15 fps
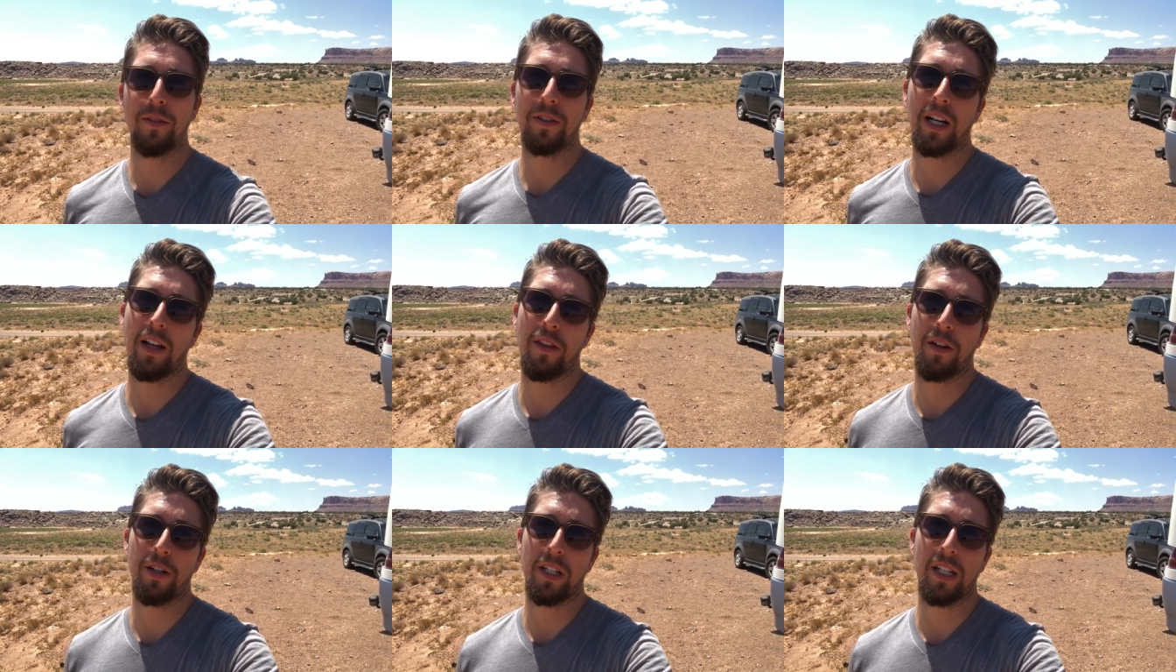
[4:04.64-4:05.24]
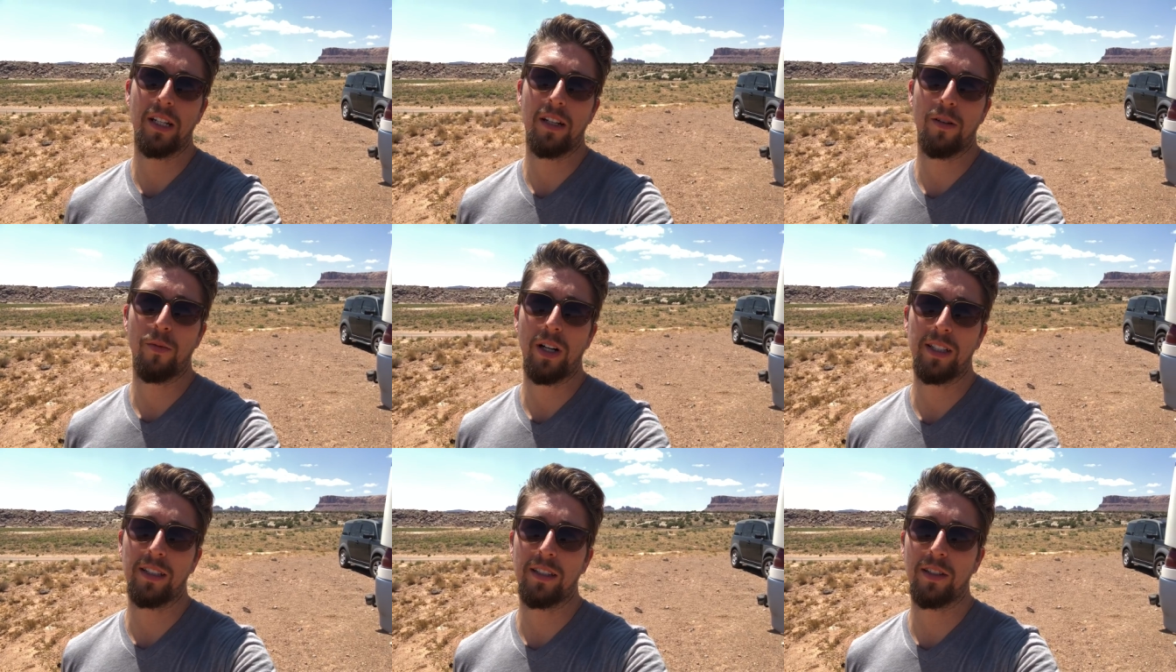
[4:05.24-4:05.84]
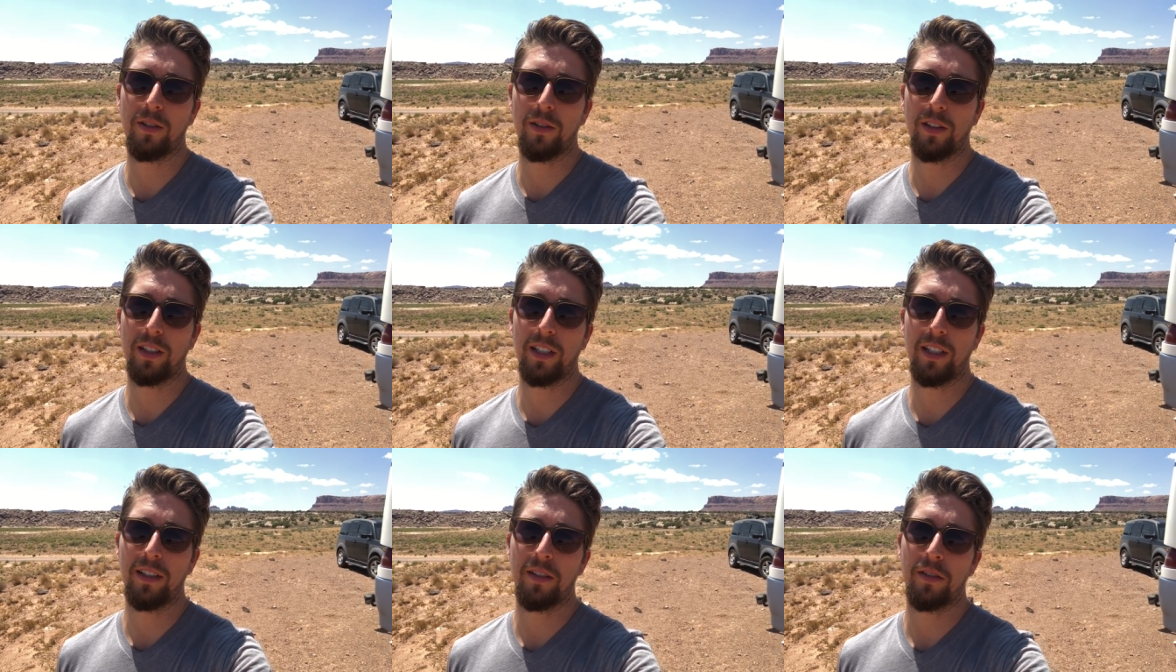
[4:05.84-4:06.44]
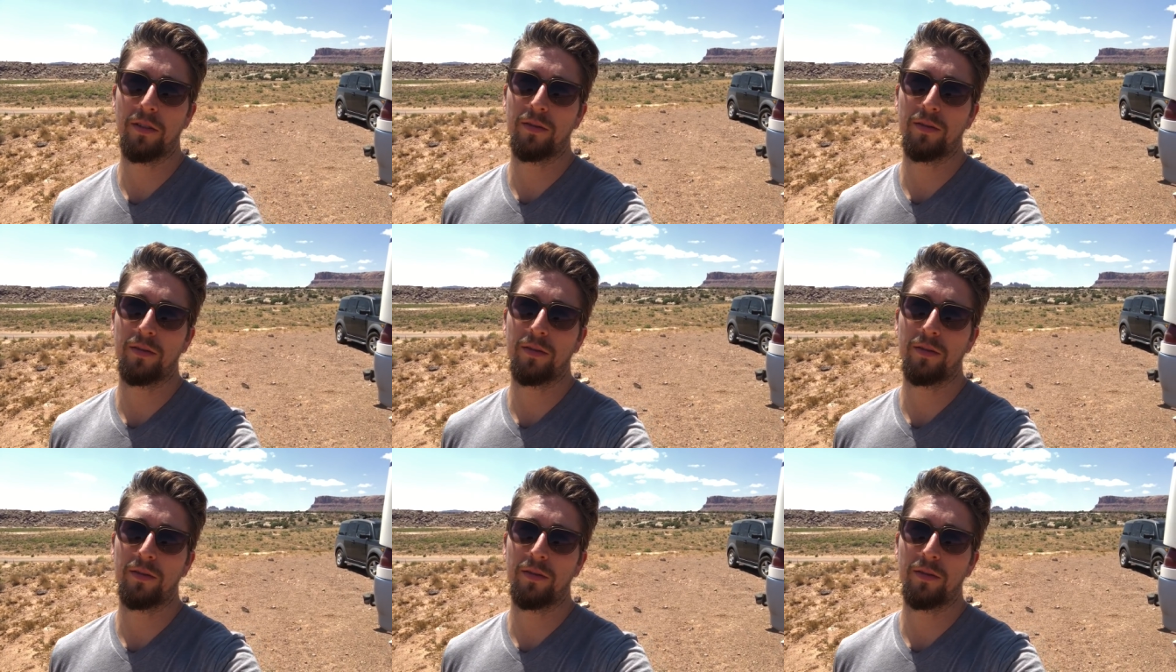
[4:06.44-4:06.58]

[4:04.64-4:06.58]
We've got 1300 watts of solar.